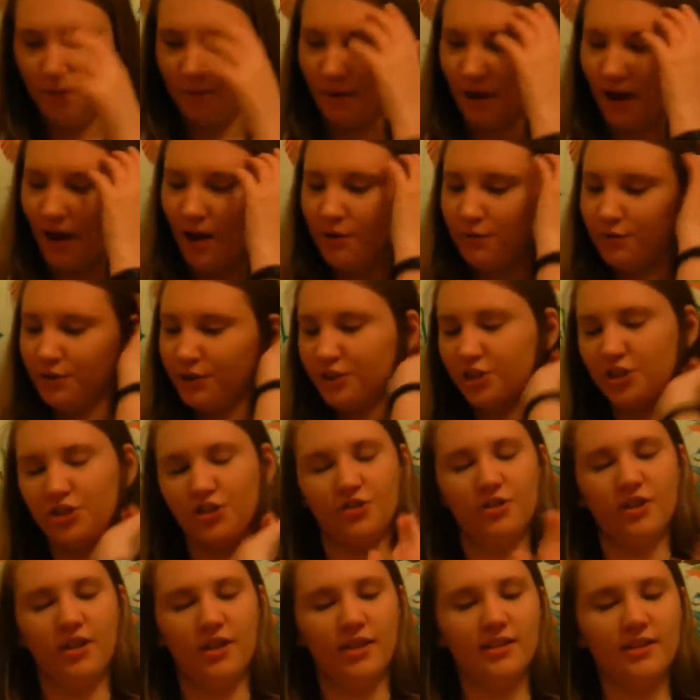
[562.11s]
I'll read you
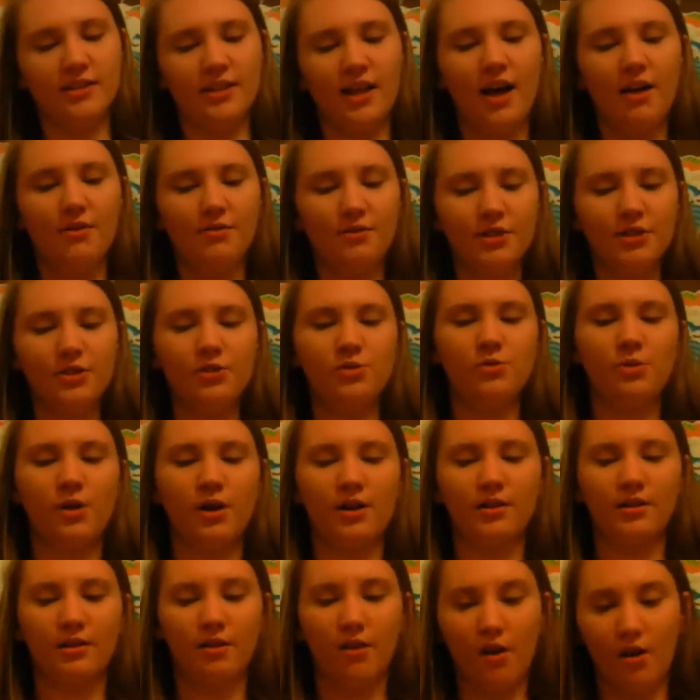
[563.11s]
this. I'll read you
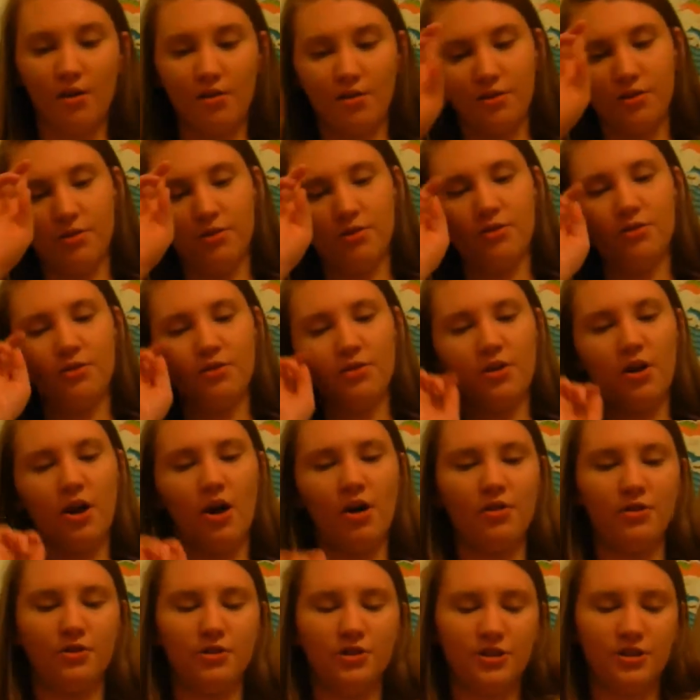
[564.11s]
what the
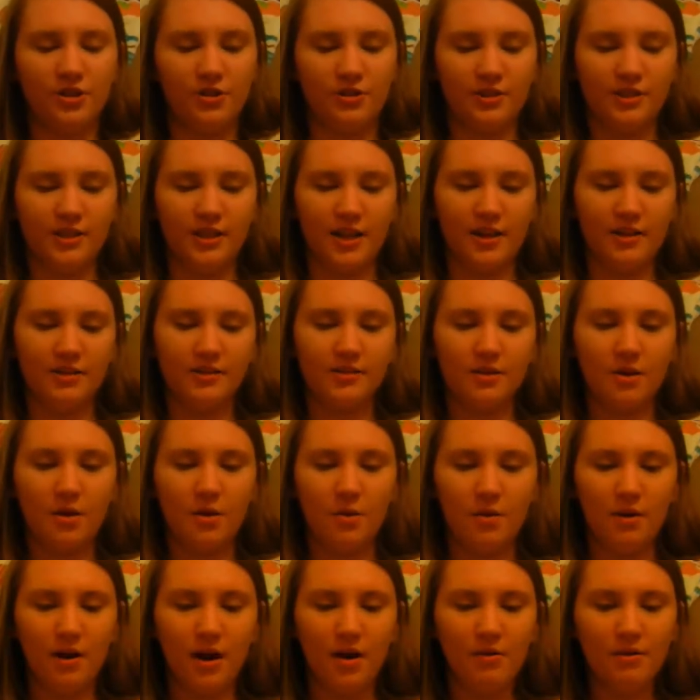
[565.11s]
author's note says.
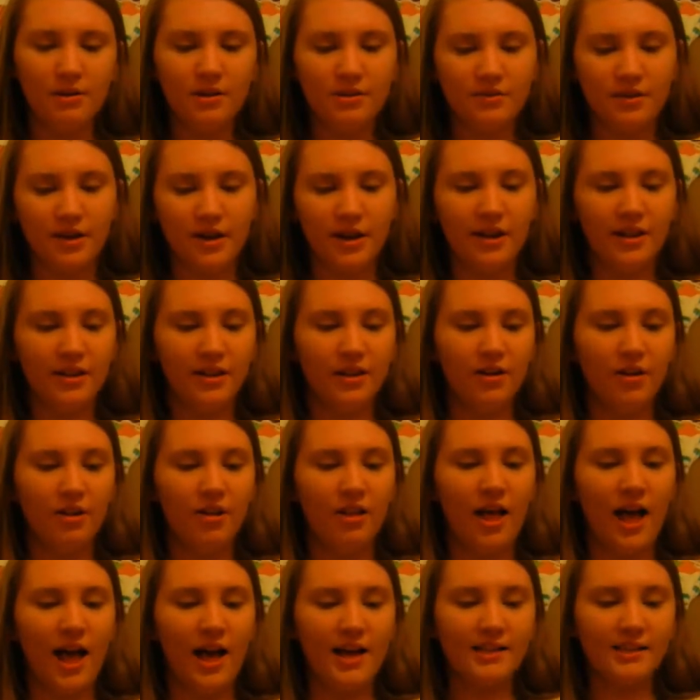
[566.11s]
When I was very little,
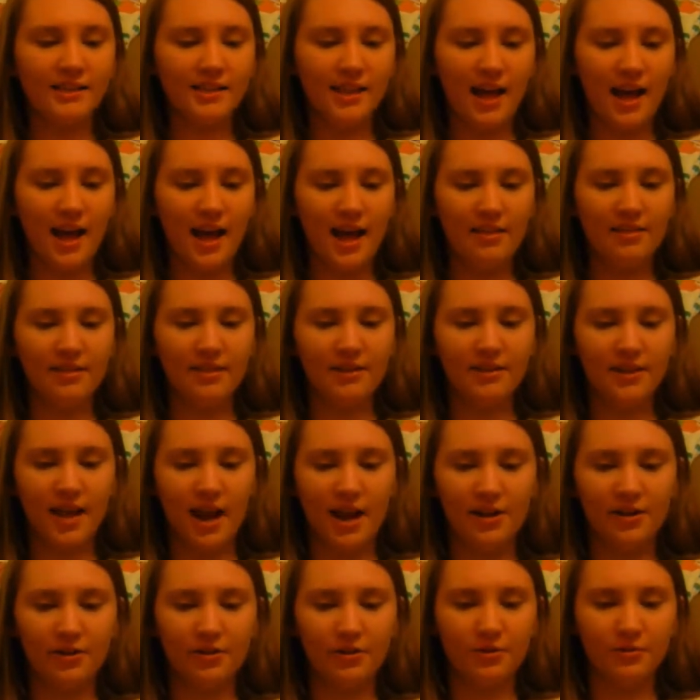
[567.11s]
I sat at the
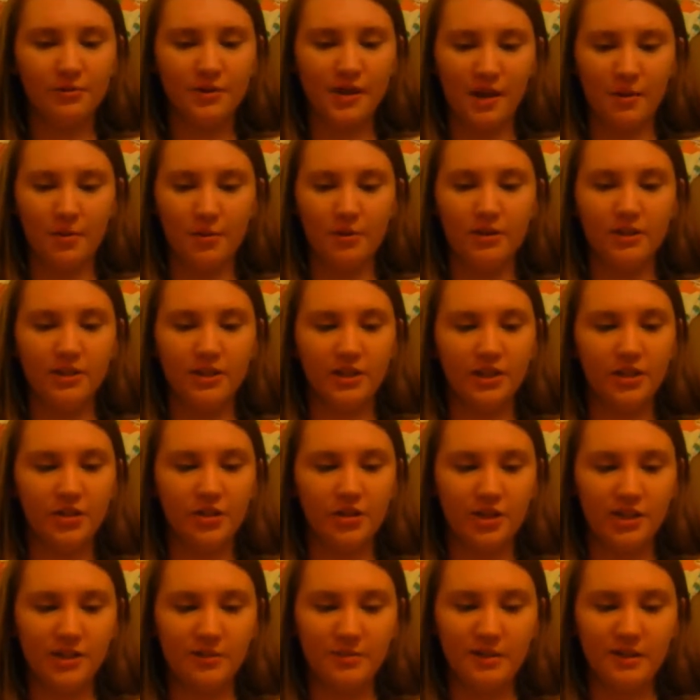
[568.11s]
dining room table during
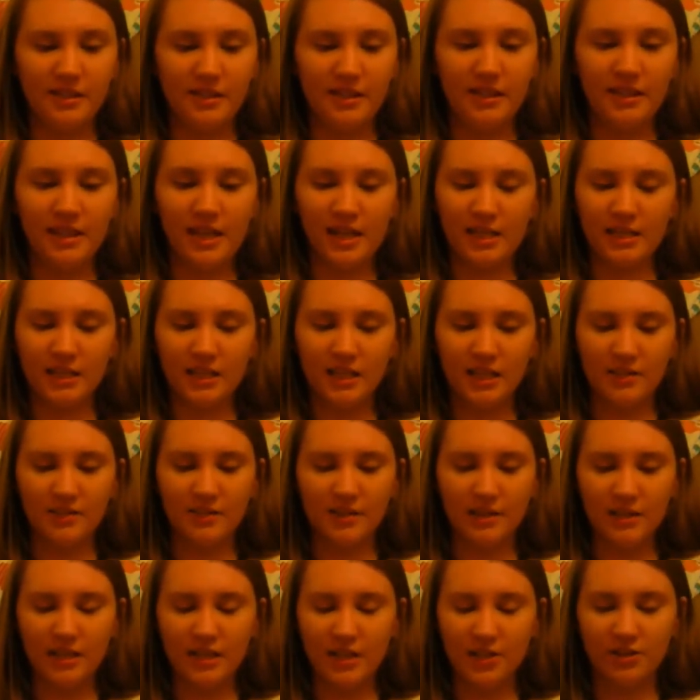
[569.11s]
Christmas and
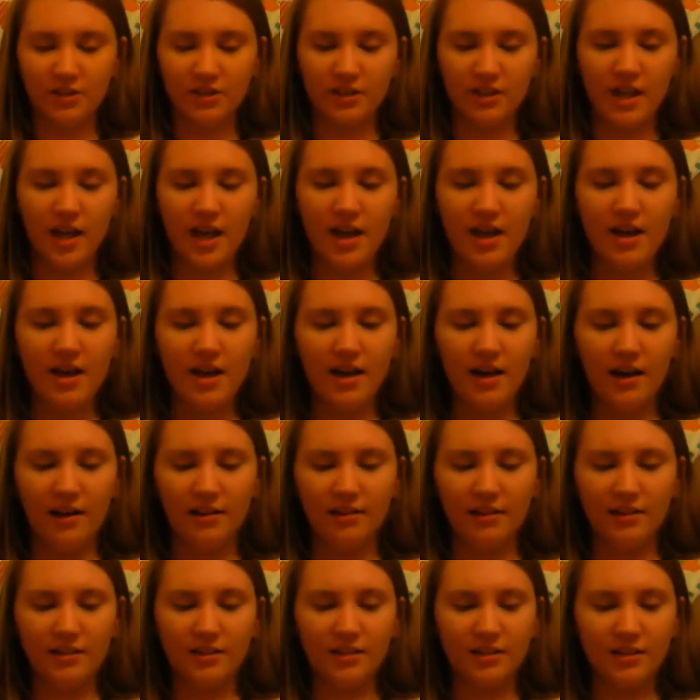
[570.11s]
Thanksgiving dinners and
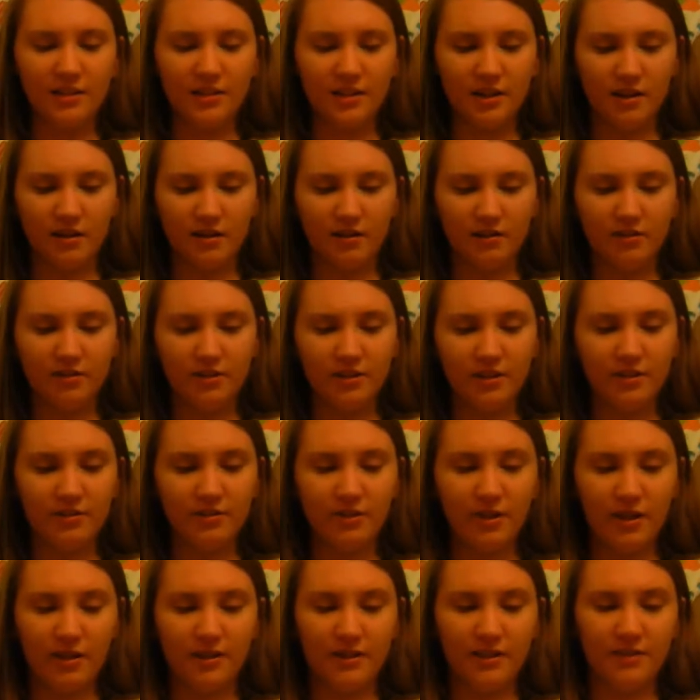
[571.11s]
listened to elderly
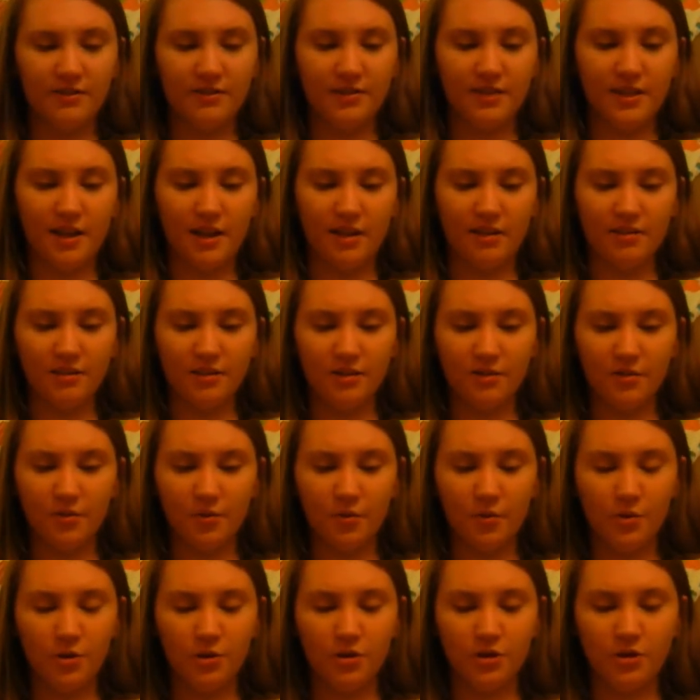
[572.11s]
relatives tell Civil
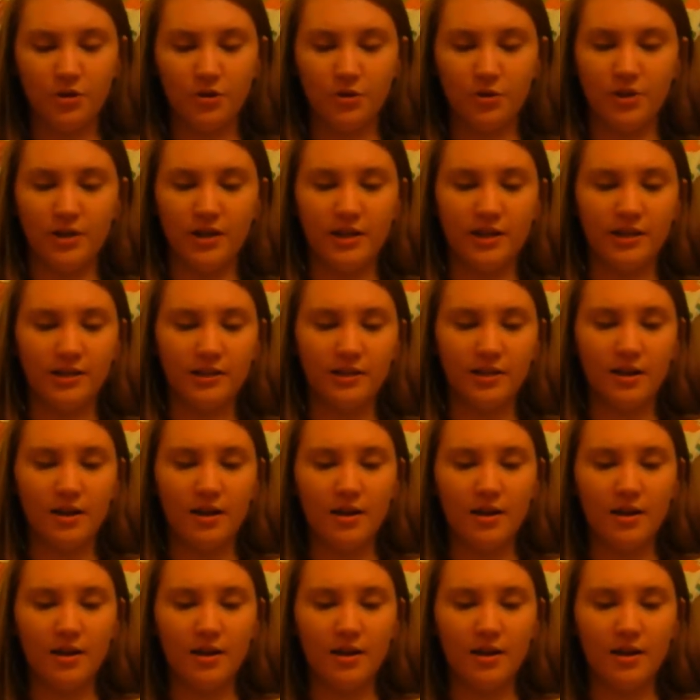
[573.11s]
War stories.